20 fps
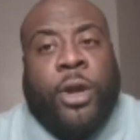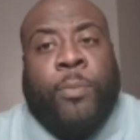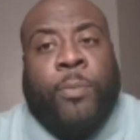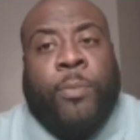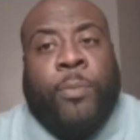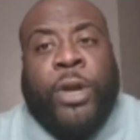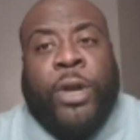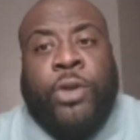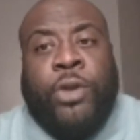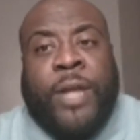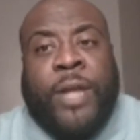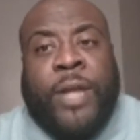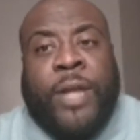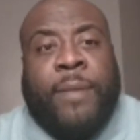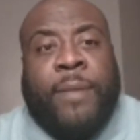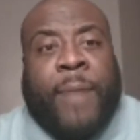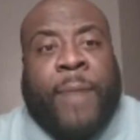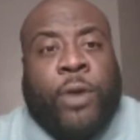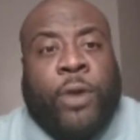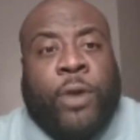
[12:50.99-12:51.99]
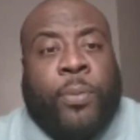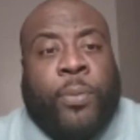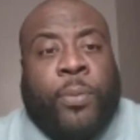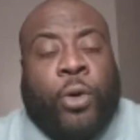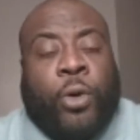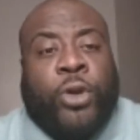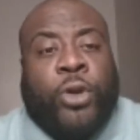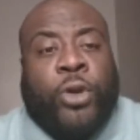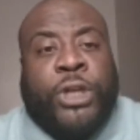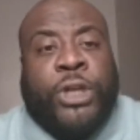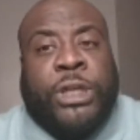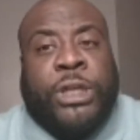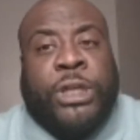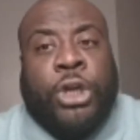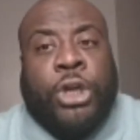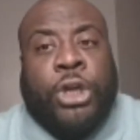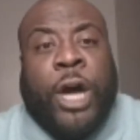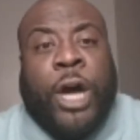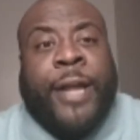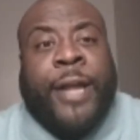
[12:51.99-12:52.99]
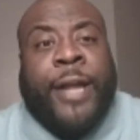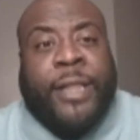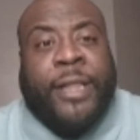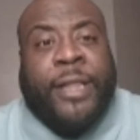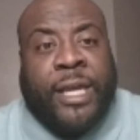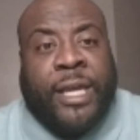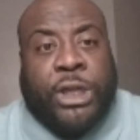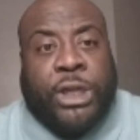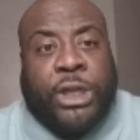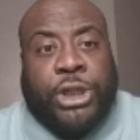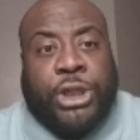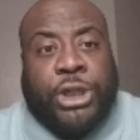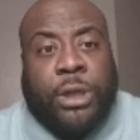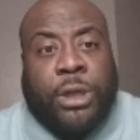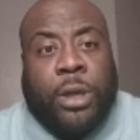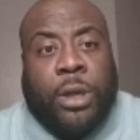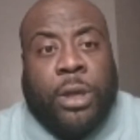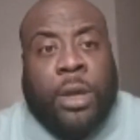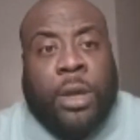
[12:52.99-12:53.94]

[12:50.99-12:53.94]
But you let Michael Porter just unleash.